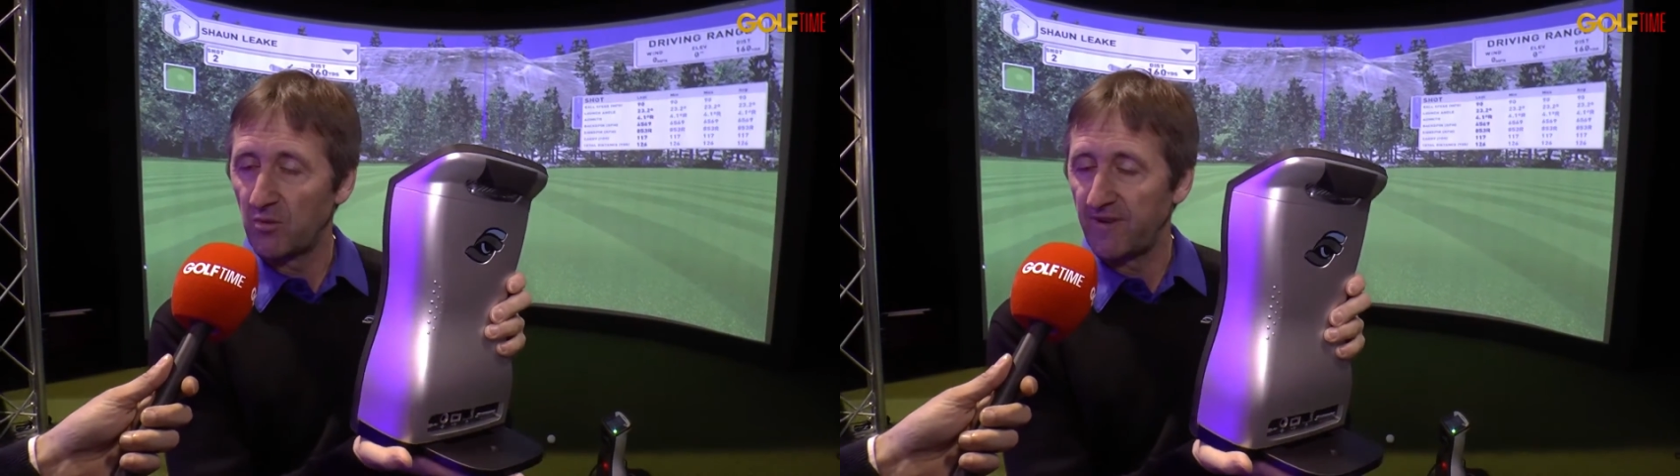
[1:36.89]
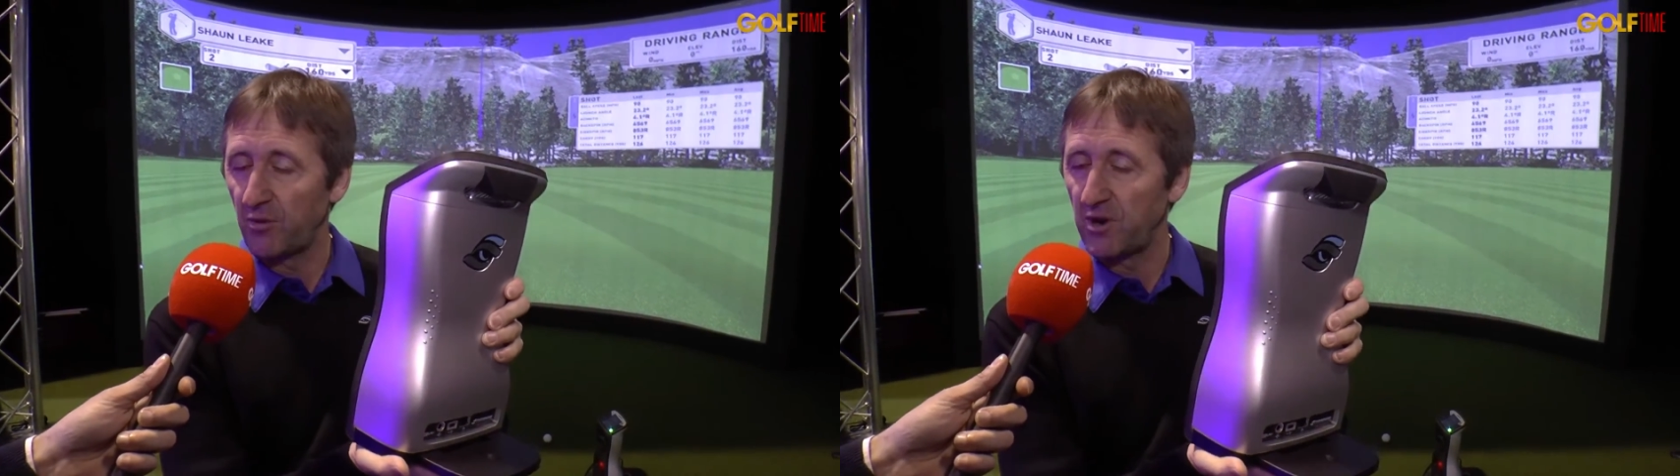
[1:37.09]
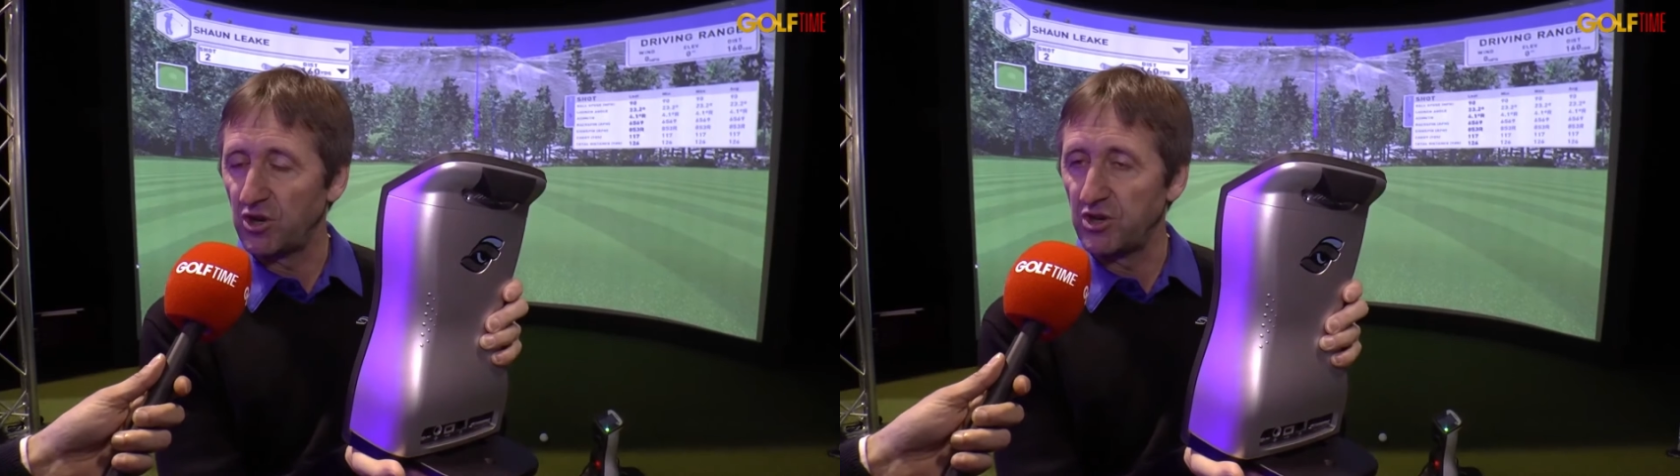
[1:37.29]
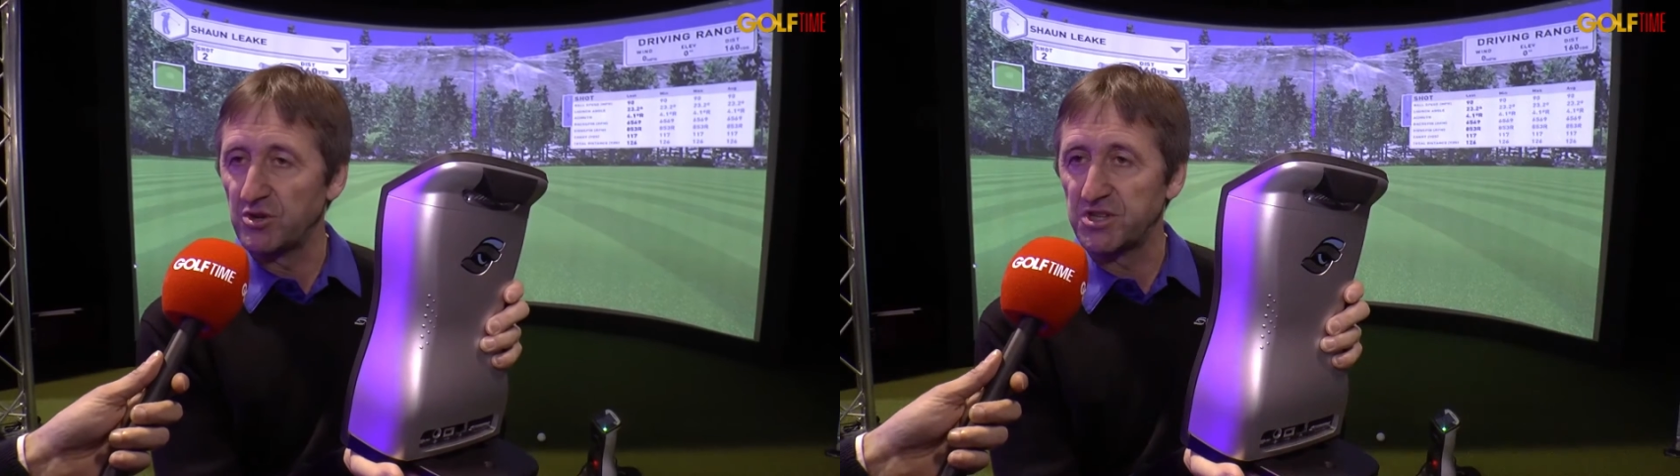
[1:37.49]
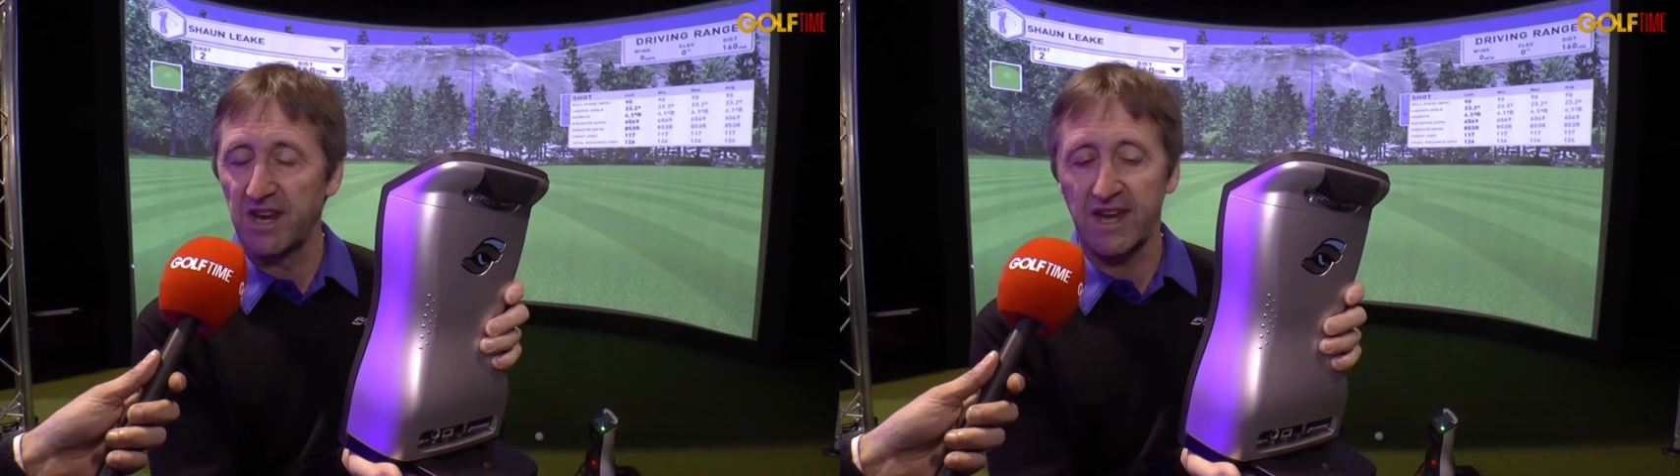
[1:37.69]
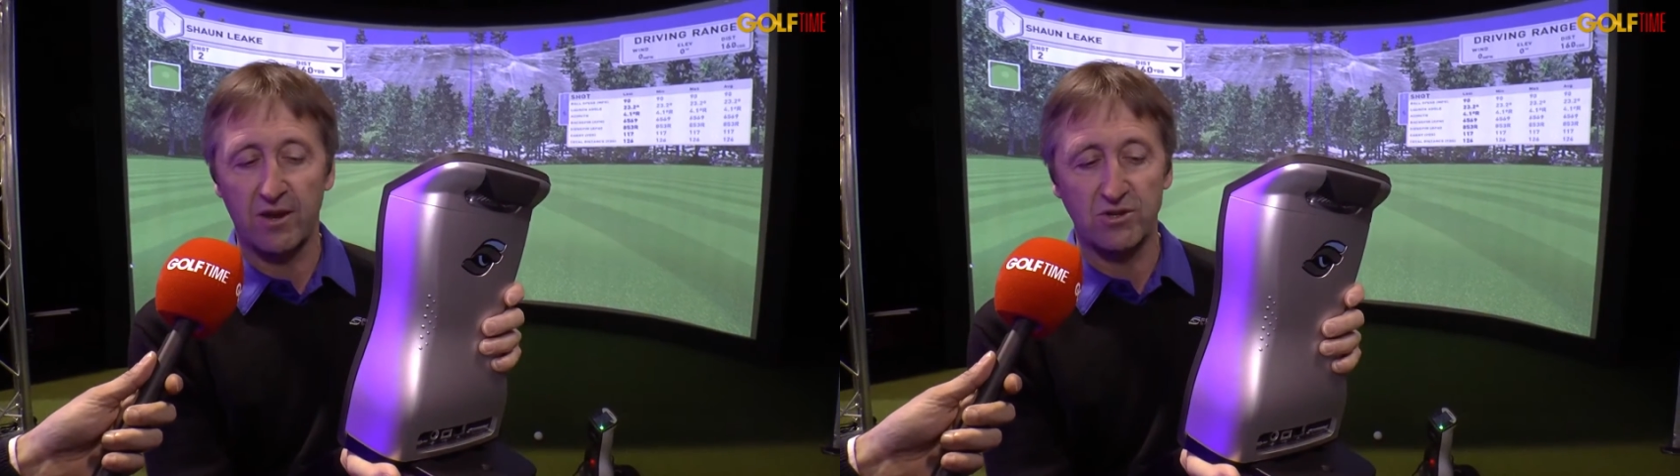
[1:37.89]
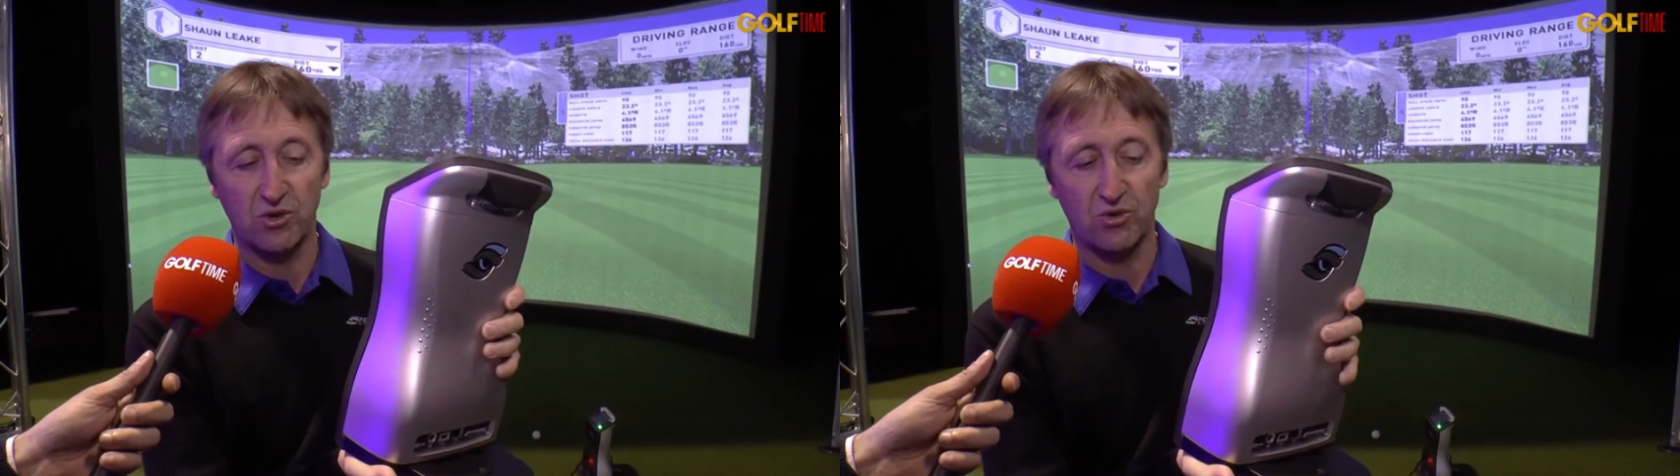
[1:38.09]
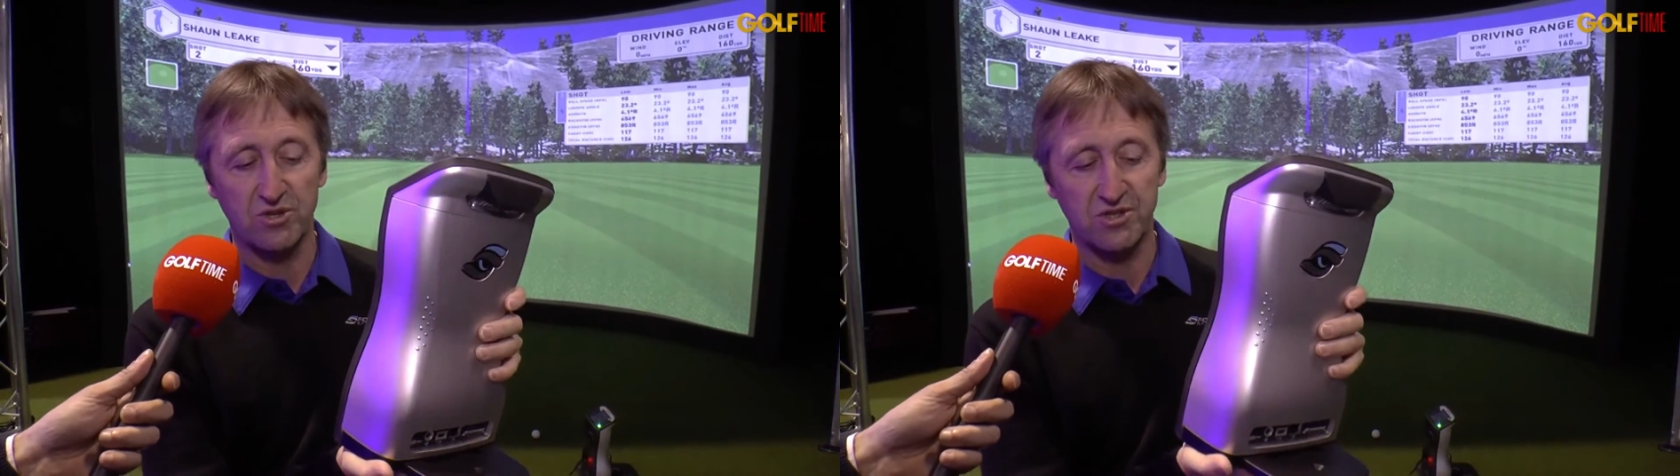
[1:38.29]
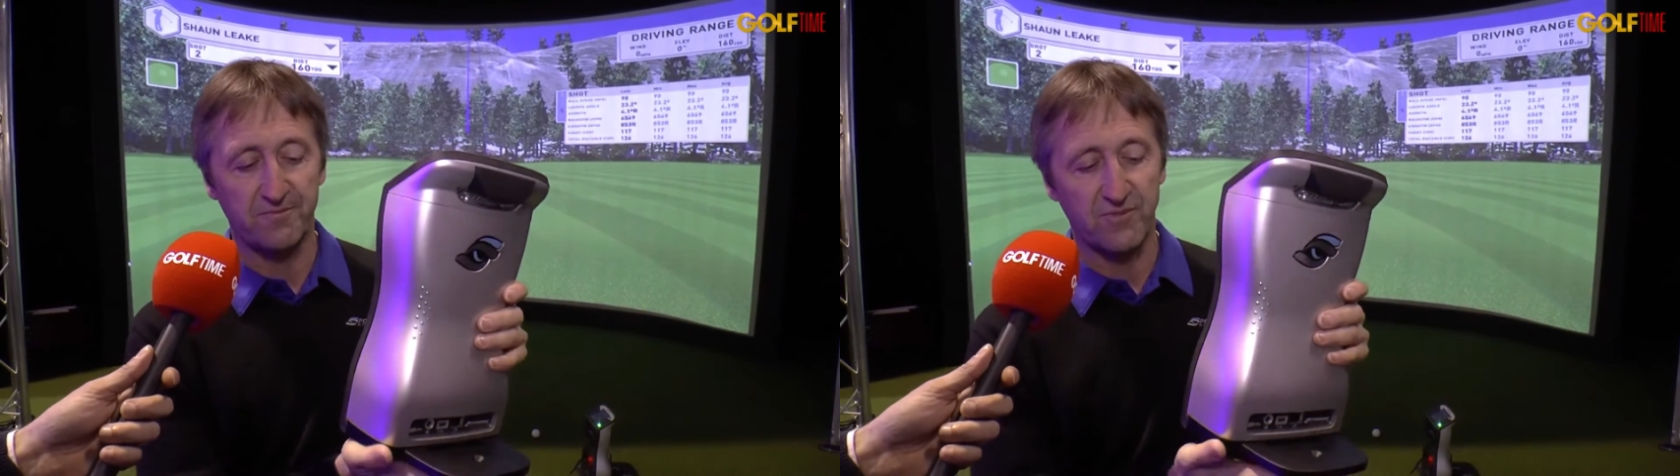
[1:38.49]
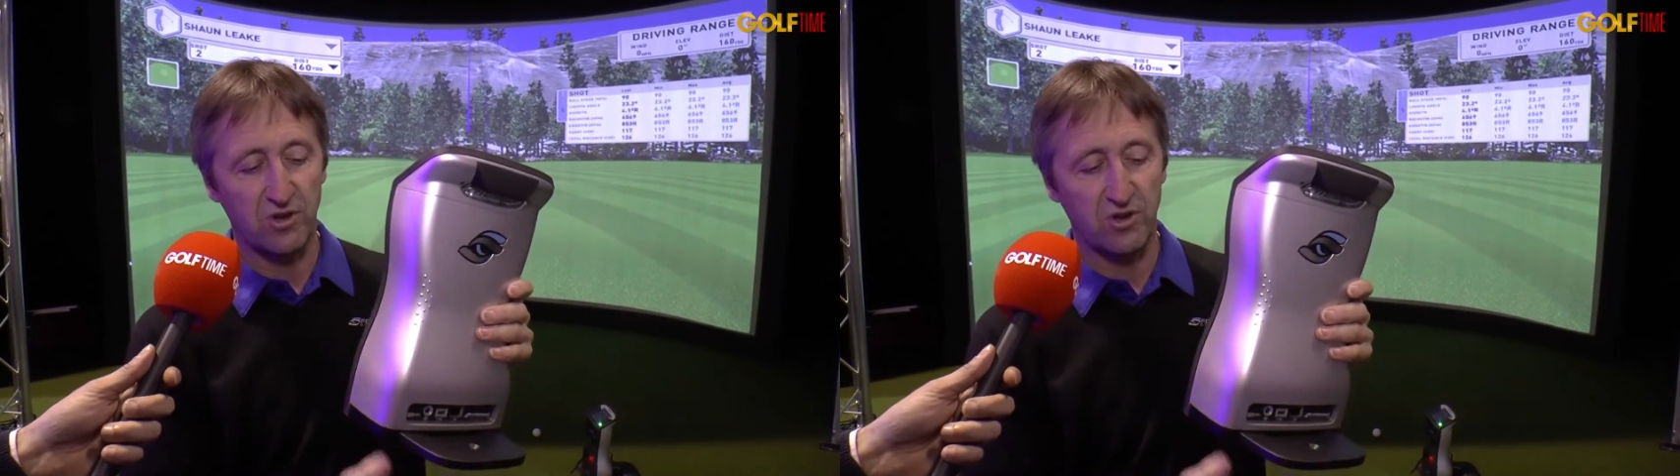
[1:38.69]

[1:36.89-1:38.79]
and for when you're using it outdoors.